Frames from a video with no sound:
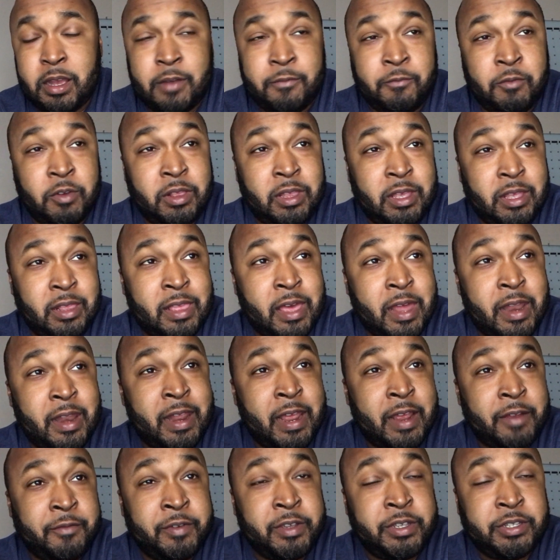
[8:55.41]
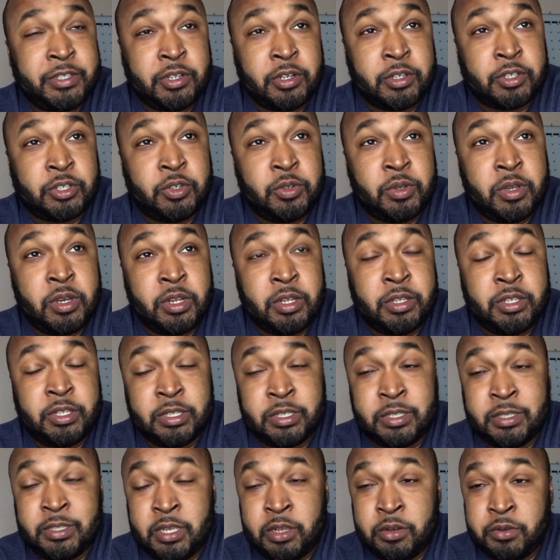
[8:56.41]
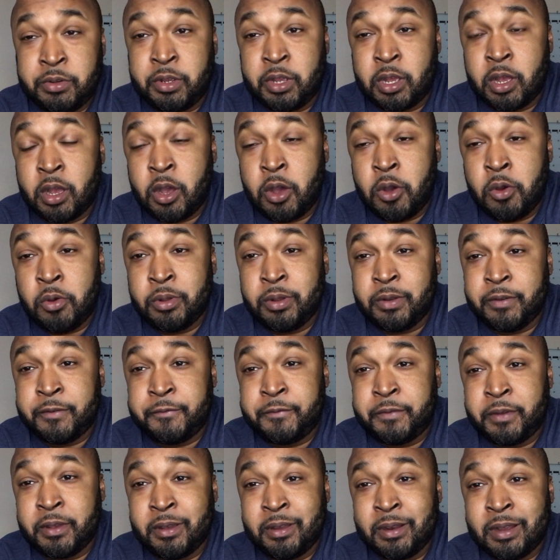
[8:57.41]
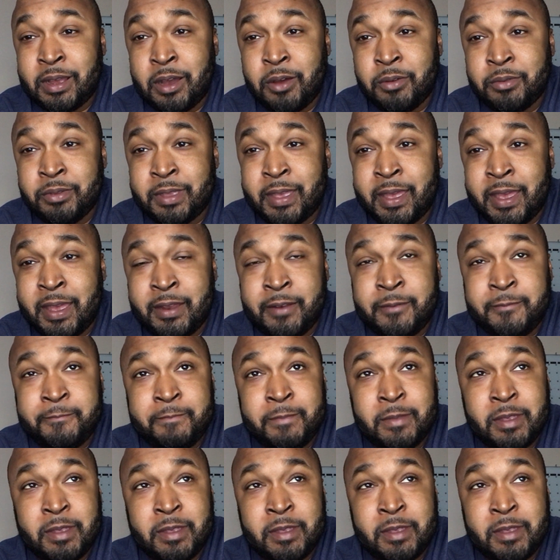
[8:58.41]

really a lot of that research you could have just did on your own and figured out that